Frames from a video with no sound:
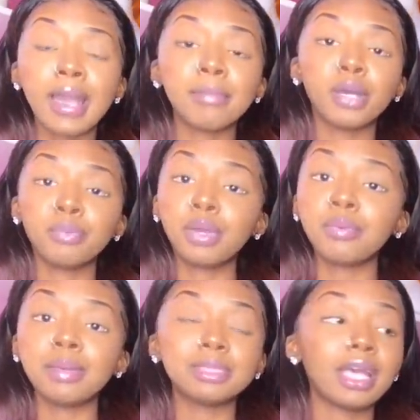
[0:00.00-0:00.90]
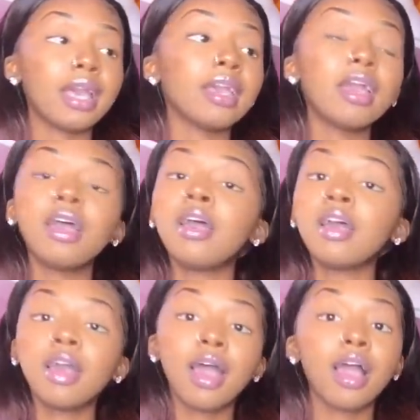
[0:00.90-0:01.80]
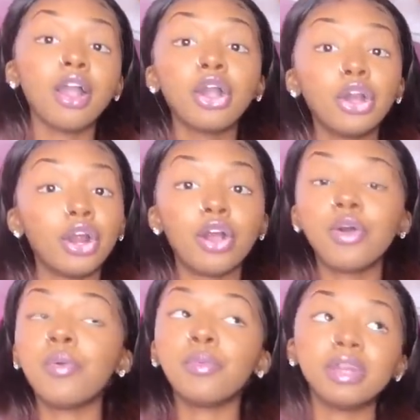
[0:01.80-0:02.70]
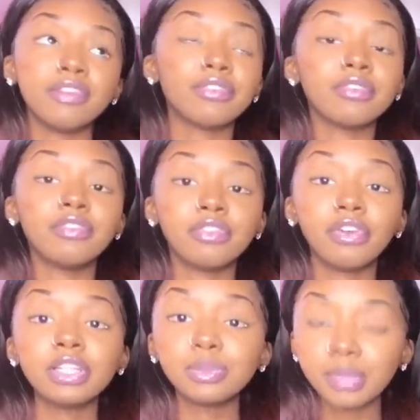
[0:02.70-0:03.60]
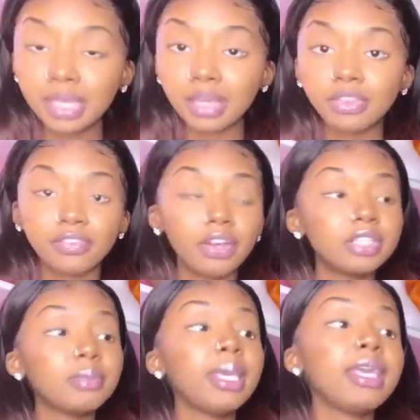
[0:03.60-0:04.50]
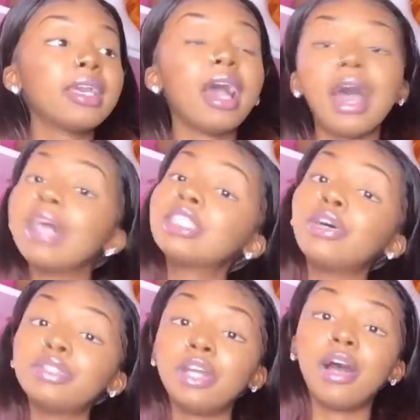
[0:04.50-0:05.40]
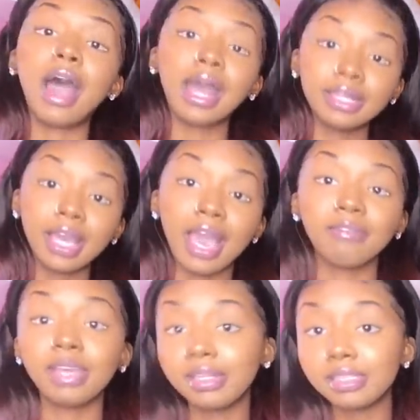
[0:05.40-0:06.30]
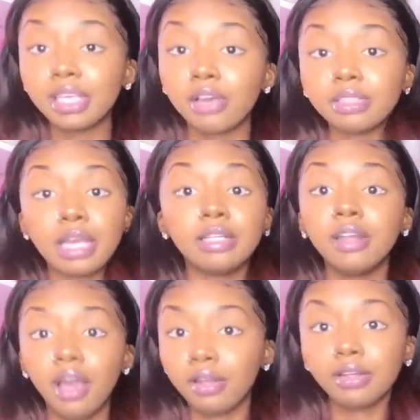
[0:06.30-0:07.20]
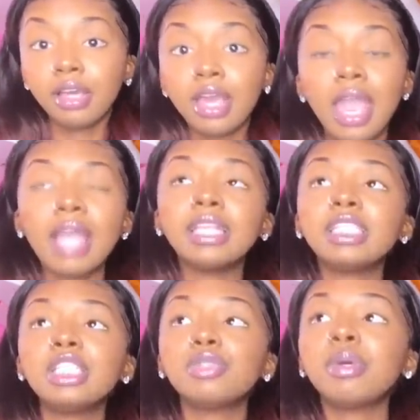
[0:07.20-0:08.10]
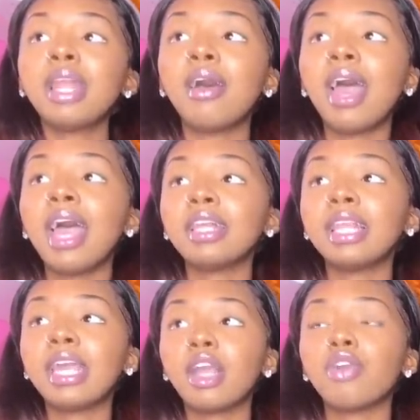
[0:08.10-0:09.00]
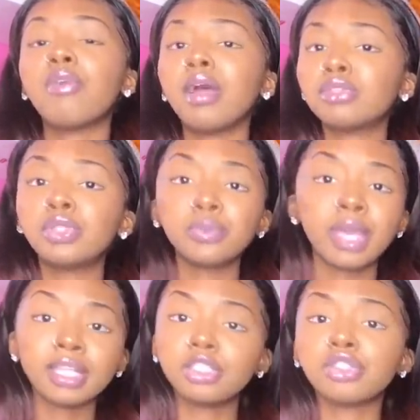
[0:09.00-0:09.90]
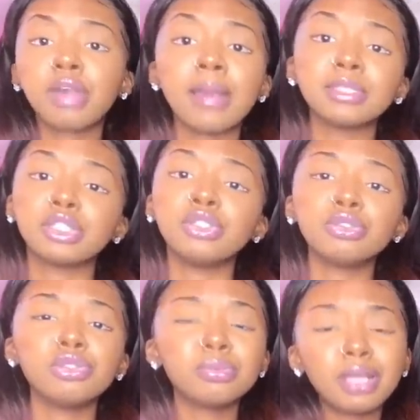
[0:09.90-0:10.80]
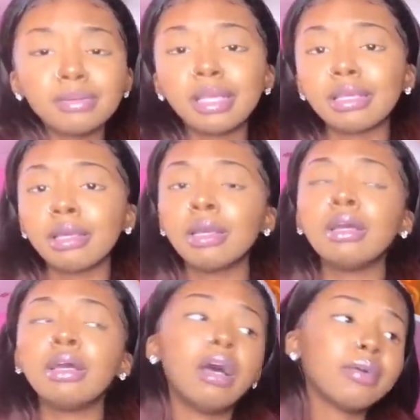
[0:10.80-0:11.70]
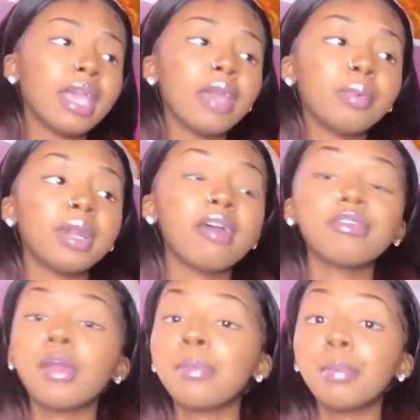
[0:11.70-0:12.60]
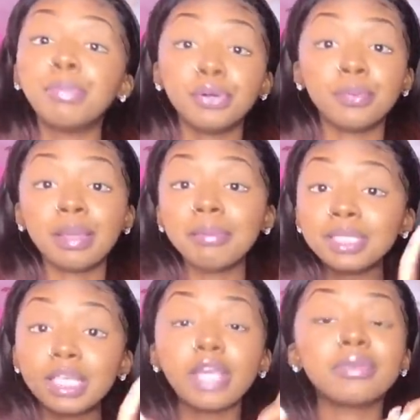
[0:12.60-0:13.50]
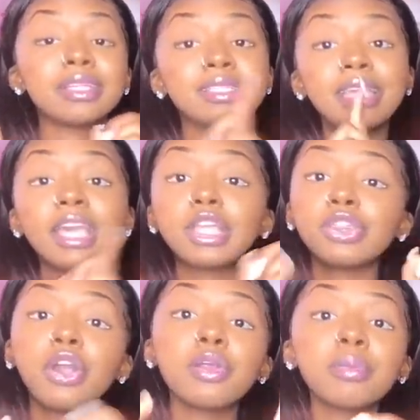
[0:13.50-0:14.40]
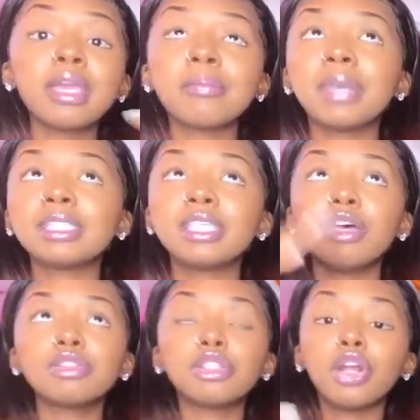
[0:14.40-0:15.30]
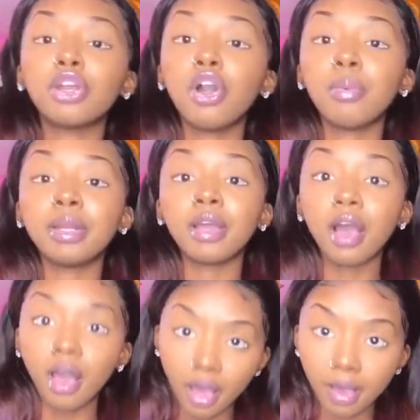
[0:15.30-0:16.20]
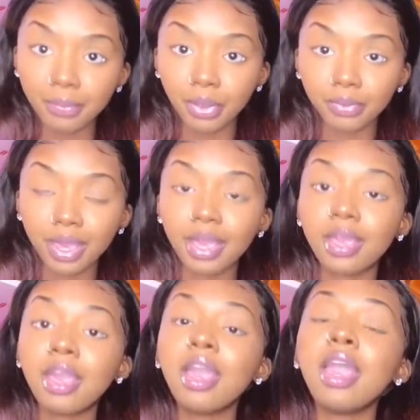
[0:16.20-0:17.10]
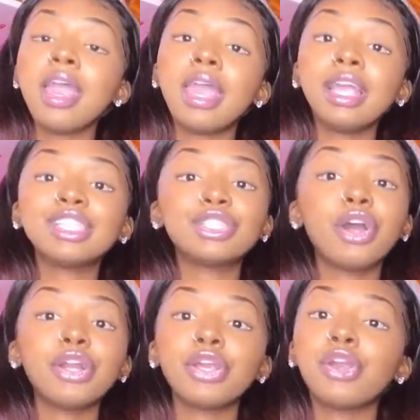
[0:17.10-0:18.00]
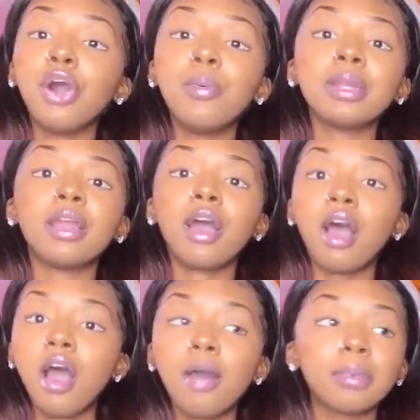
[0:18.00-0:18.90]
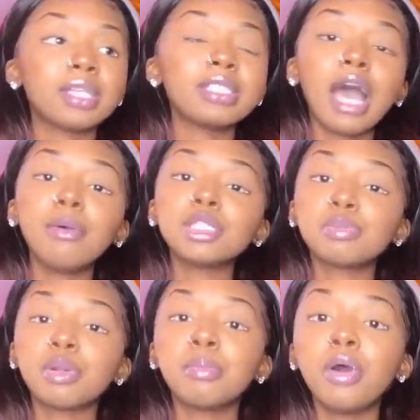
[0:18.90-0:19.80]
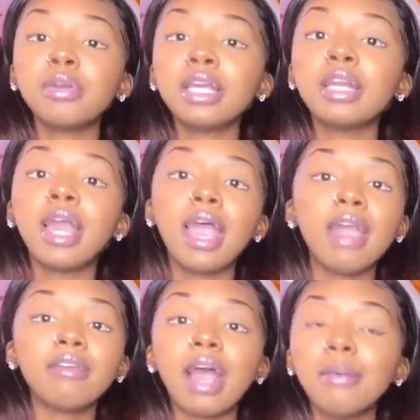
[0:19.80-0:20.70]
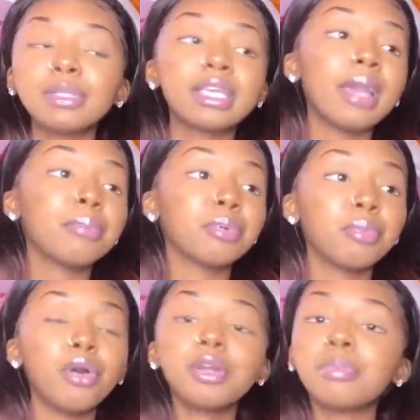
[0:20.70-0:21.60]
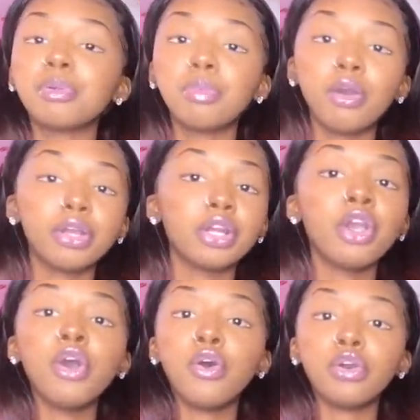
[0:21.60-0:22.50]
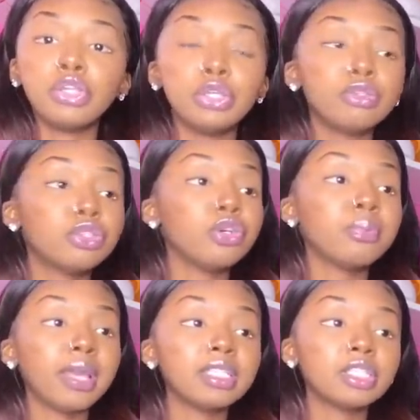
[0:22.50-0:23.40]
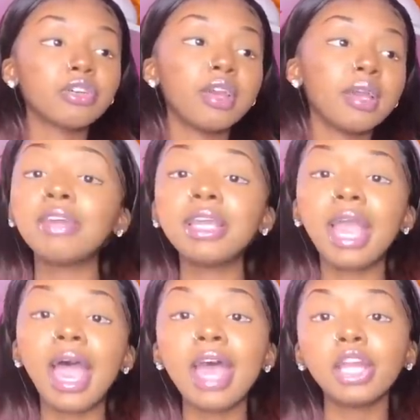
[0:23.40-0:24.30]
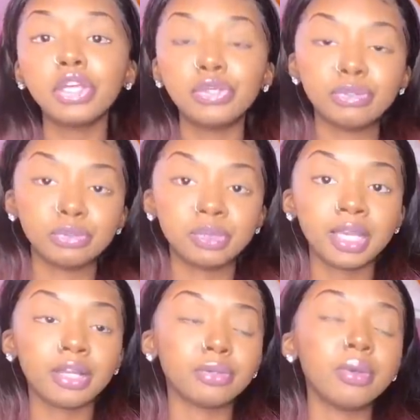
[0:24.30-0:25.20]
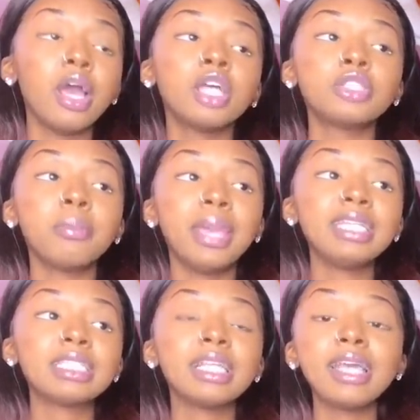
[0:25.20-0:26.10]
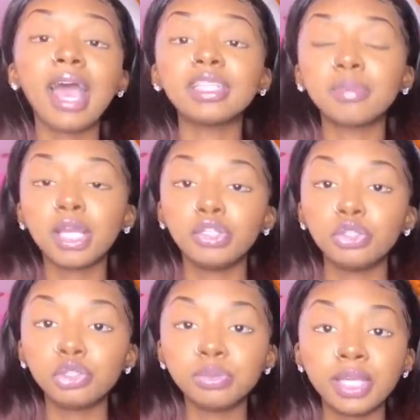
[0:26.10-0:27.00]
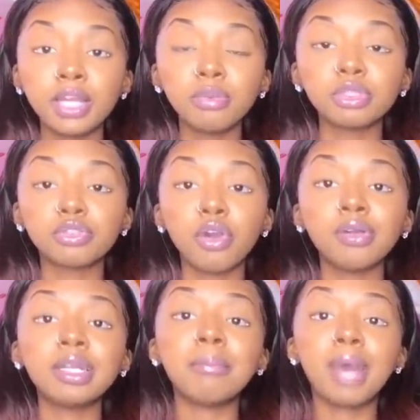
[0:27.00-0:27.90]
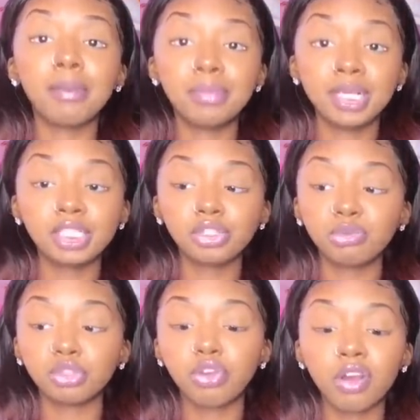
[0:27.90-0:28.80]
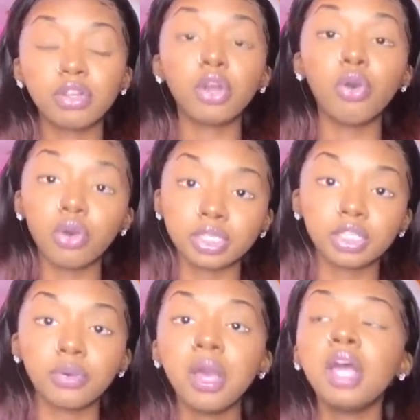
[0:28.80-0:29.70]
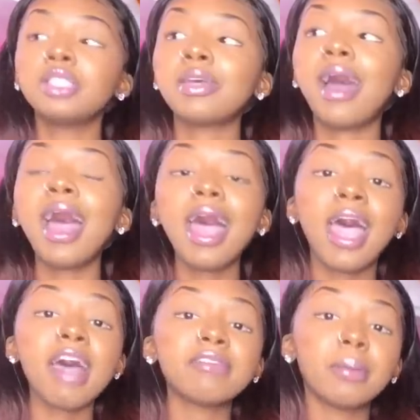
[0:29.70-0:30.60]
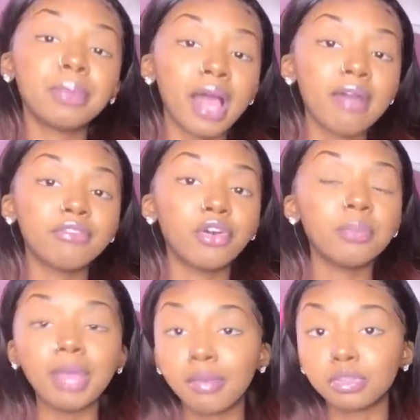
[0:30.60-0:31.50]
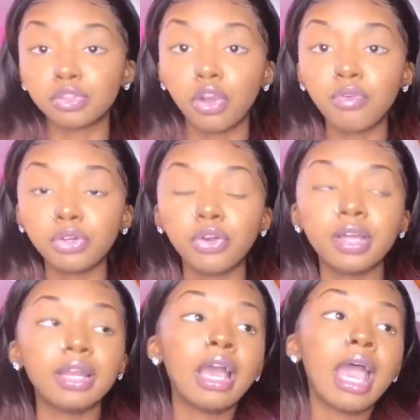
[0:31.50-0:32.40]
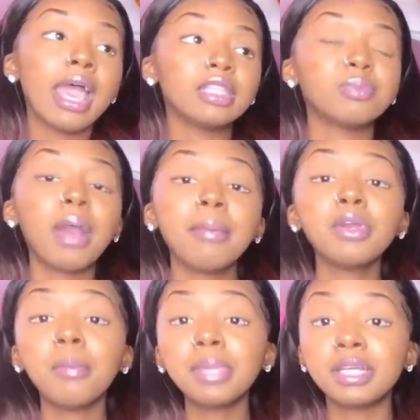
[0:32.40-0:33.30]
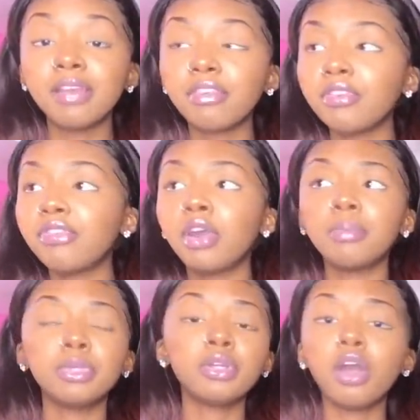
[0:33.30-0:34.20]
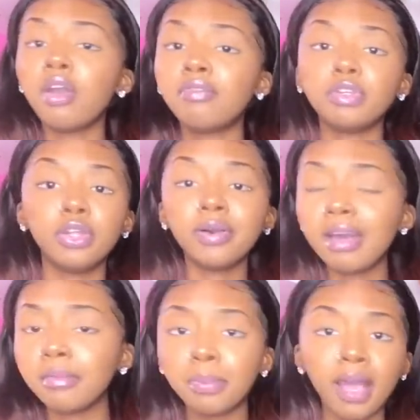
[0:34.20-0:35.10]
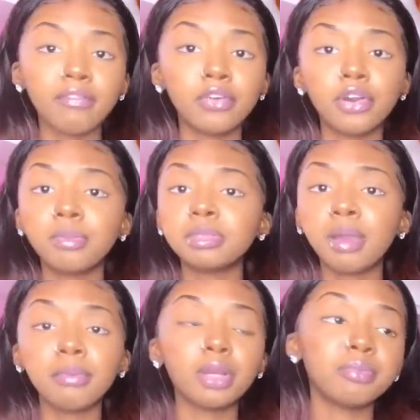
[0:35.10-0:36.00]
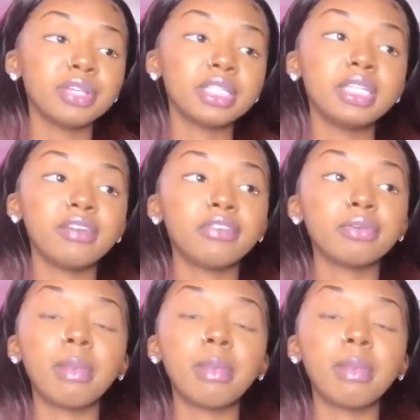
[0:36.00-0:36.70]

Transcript: I have my wig website. Girl, when the first week I told y'all I didn't have any sales, none. And this is when I had around 2K subscribers on YouTube. So I was like, okay, whatever. But boom, let me tell you, the second, third week my sales started going up, okay? It started going up because I was promoting. I kept promoting on YouTube, Instagram. I already had a YouTube channel. So basically, as my YouTube channel was growing, my business was growing also. So I have a platform that I was growing on. It's probably going to be different from, if you don't have a platform. It's probably going to be really different.